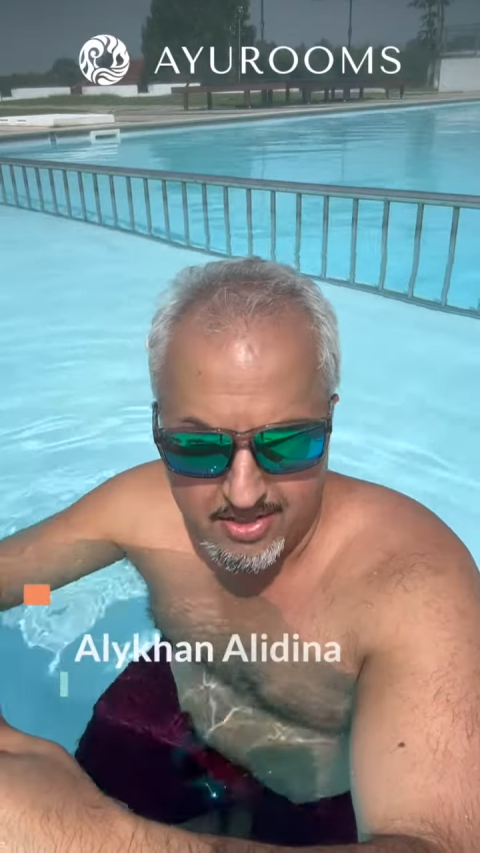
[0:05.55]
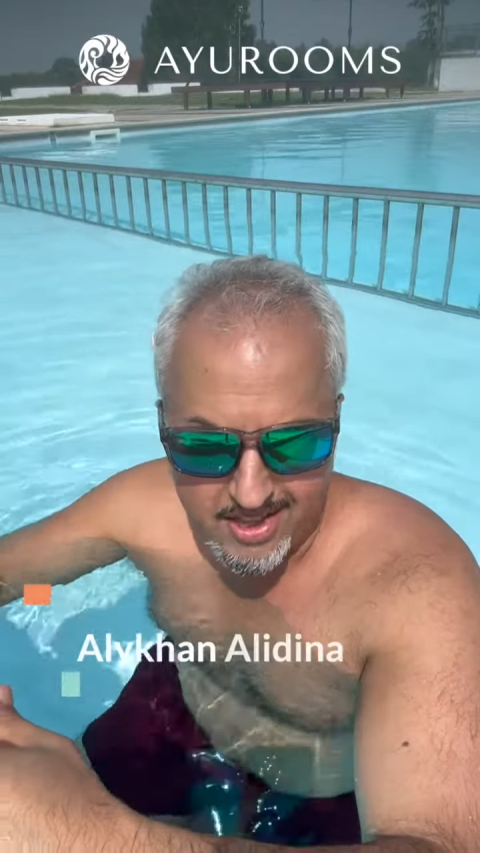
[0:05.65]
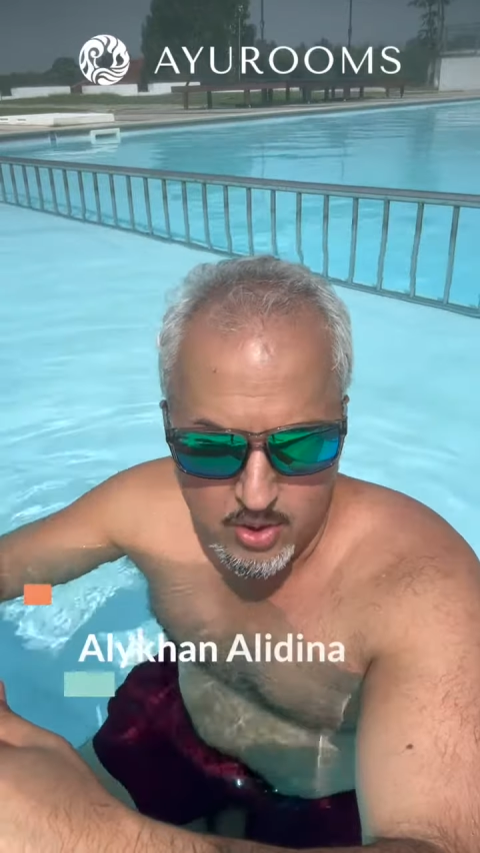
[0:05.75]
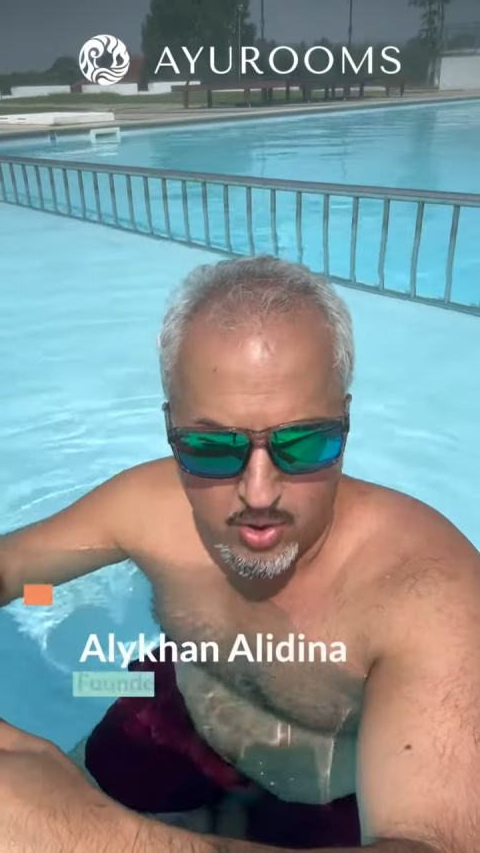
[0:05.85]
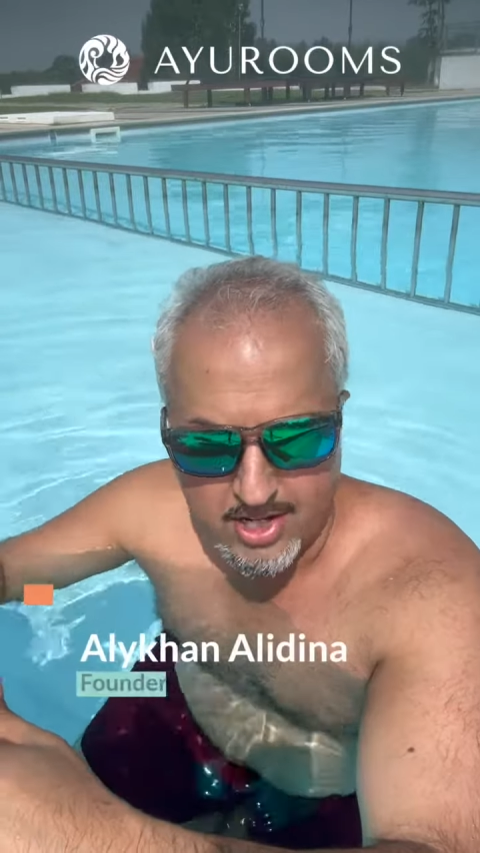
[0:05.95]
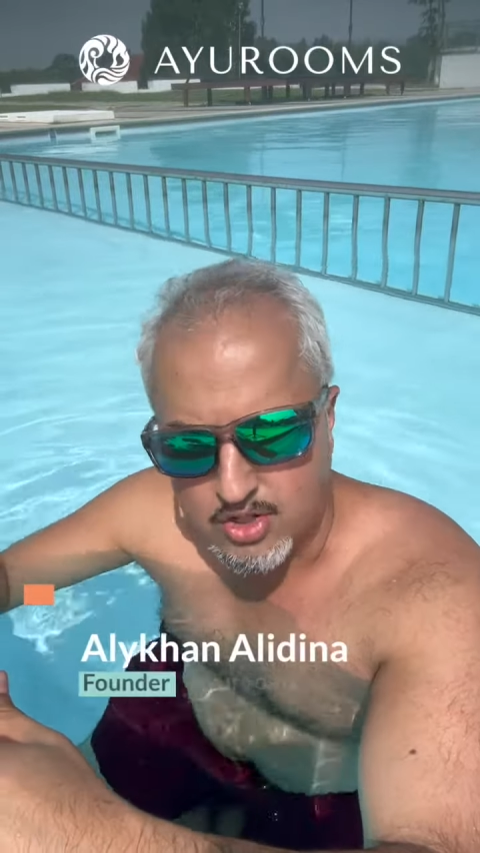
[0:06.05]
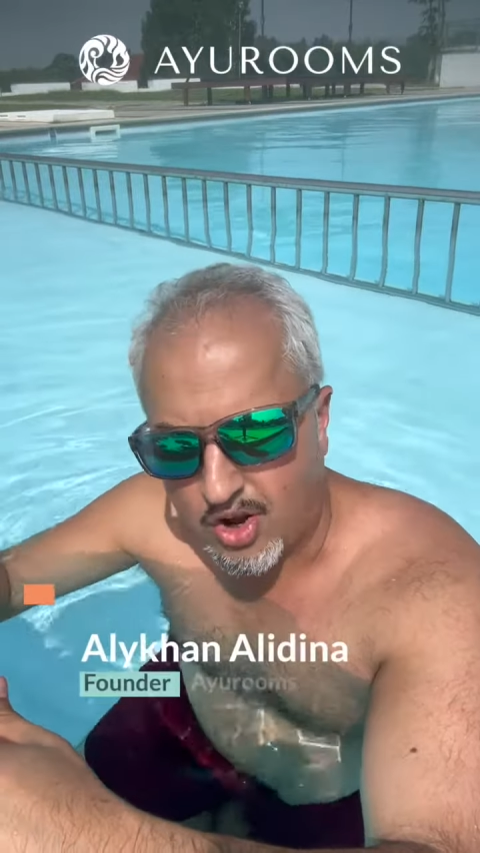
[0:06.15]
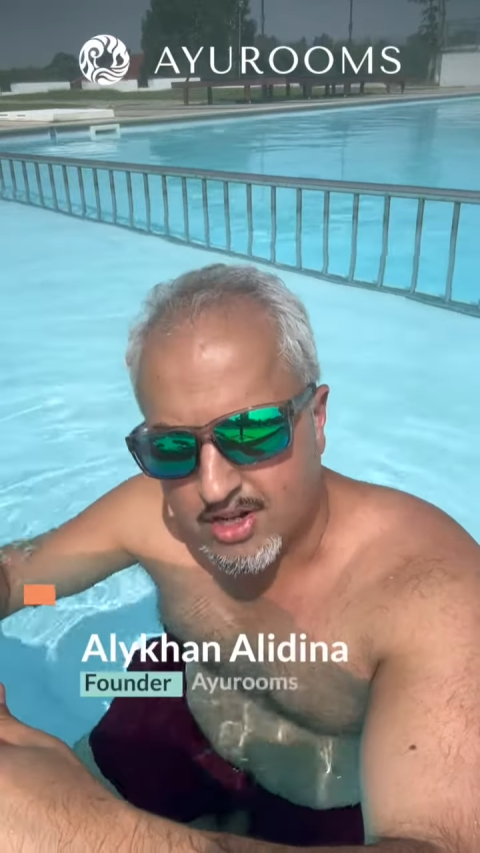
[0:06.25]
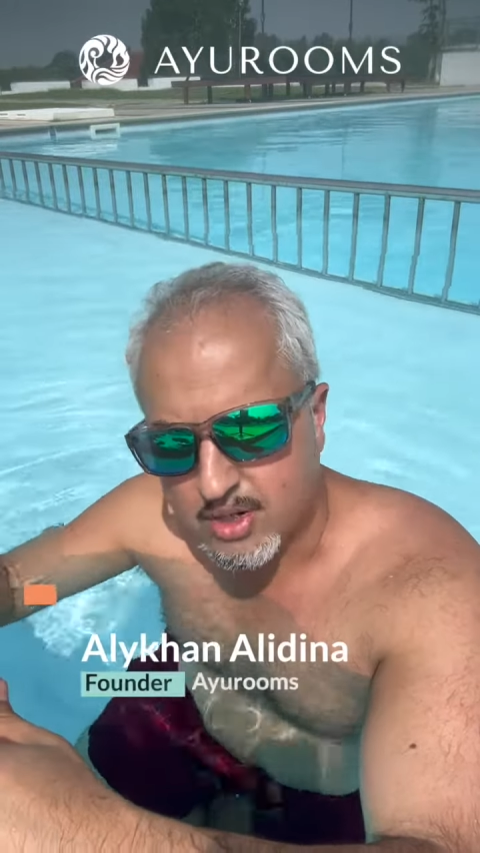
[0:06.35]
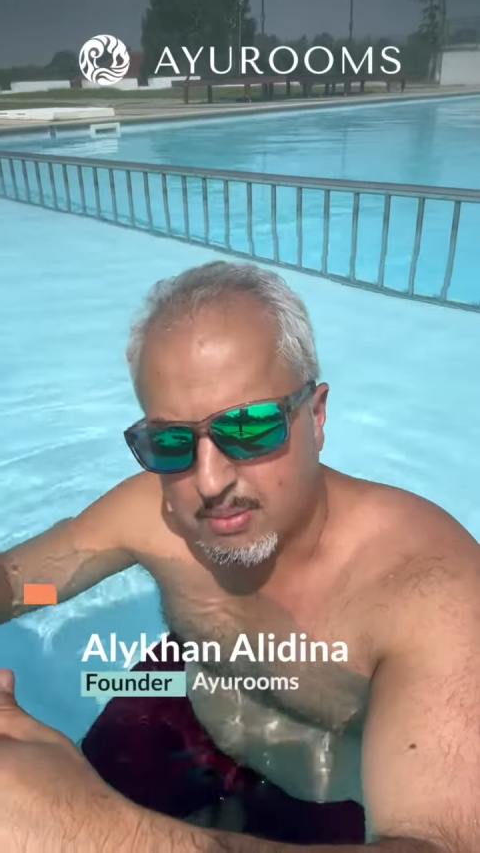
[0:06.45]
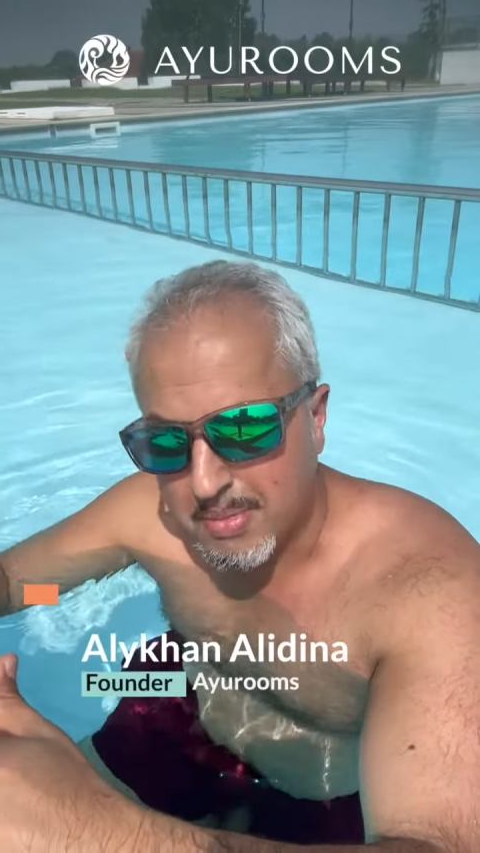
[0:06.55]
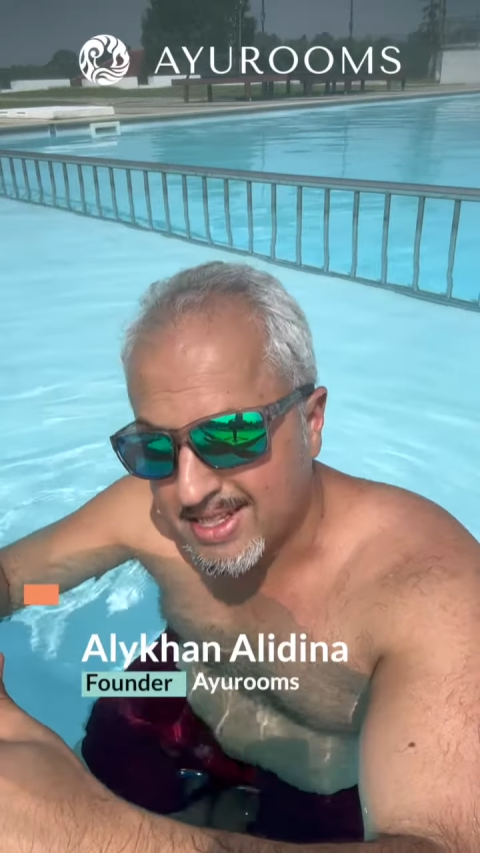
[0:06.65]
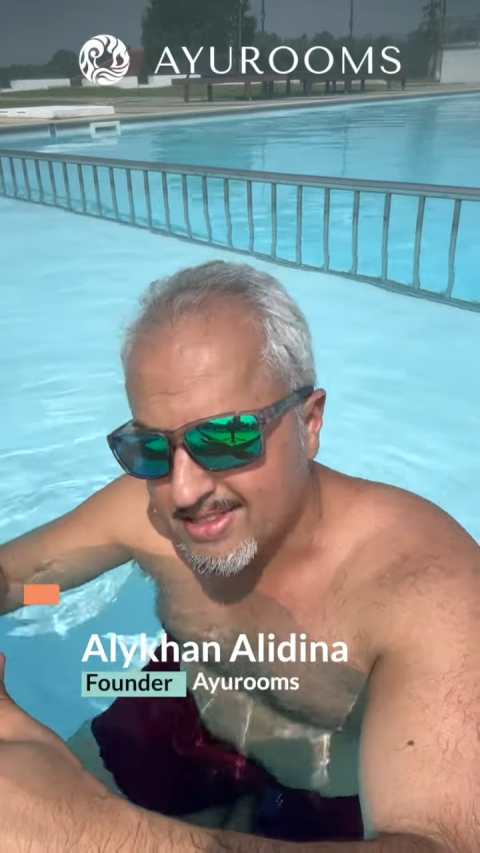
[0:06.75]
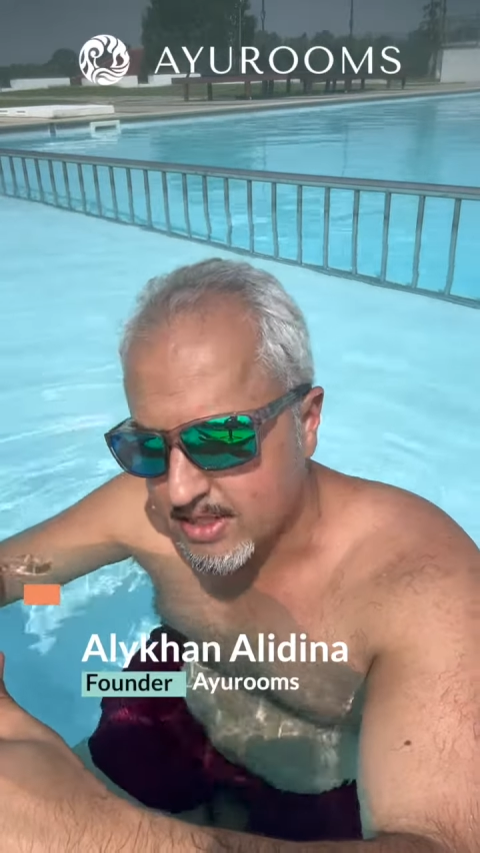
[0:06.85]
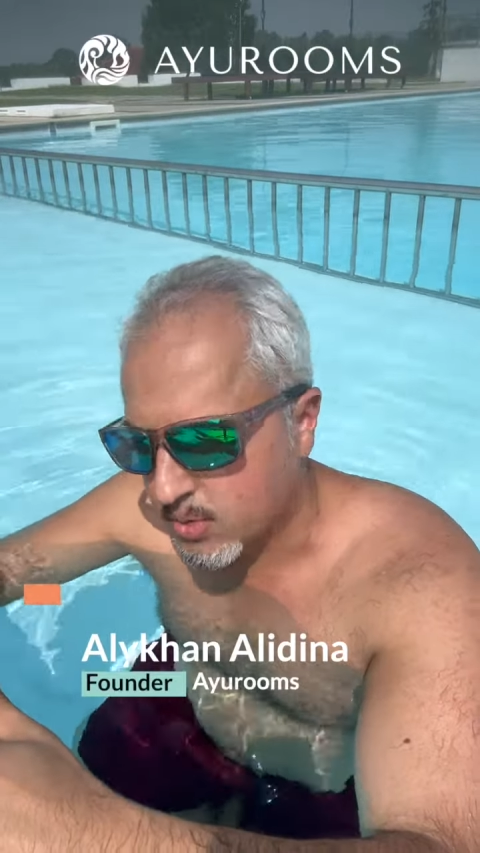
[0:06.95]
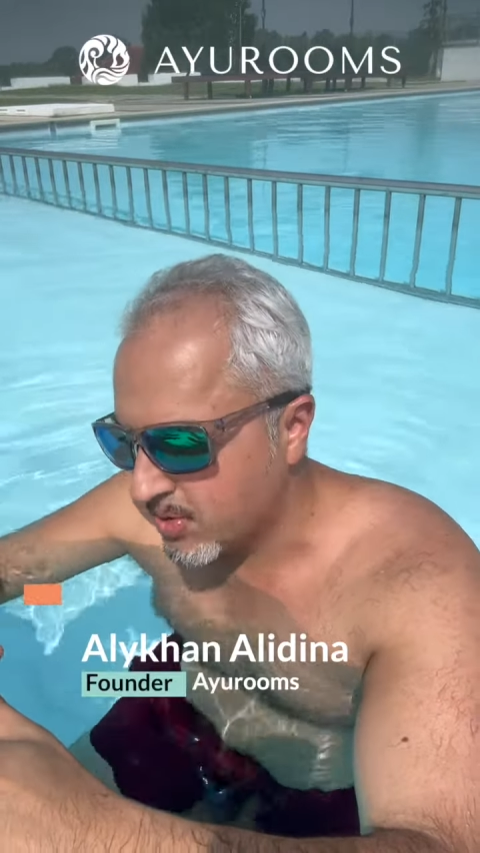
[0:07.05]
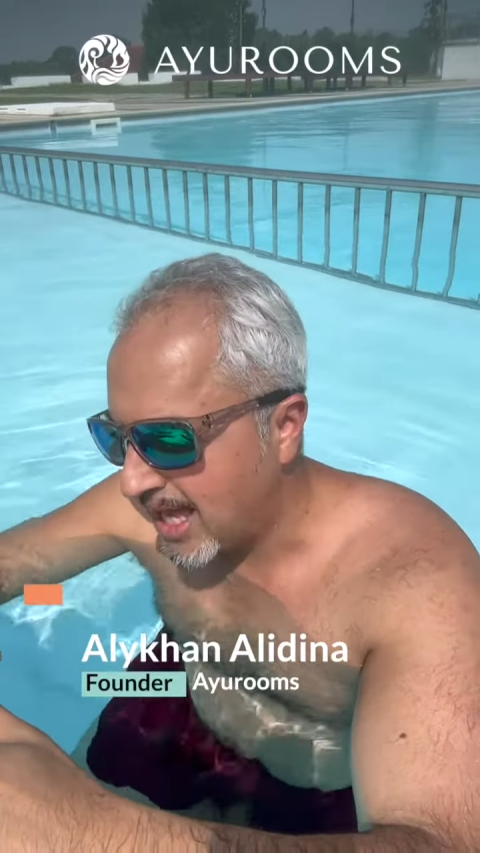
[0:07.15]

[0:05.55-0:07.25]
they don't want a doctor messing with